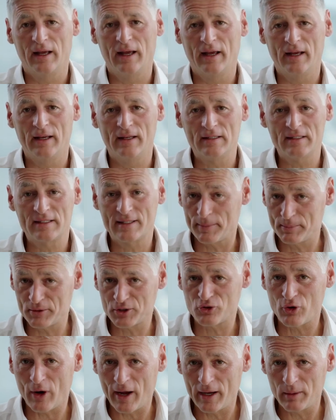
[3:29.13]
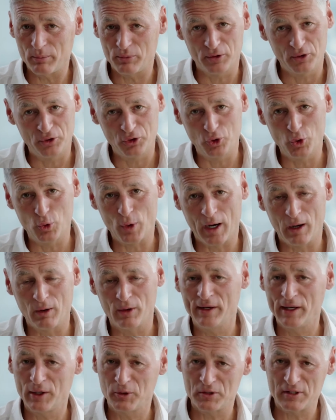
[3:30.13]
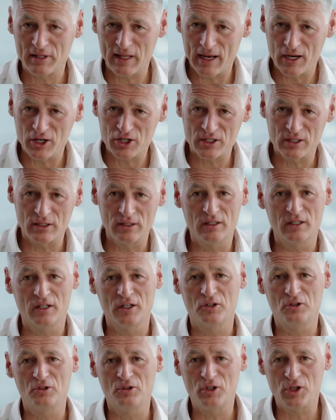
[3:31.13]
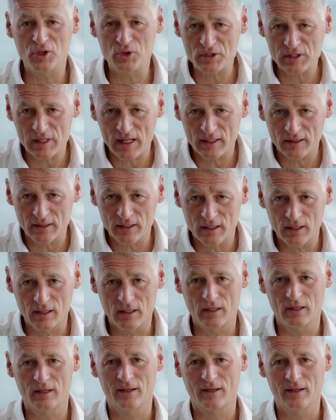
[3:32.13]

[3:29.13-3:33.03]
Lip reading: and subscribe to our negotiation newsletter.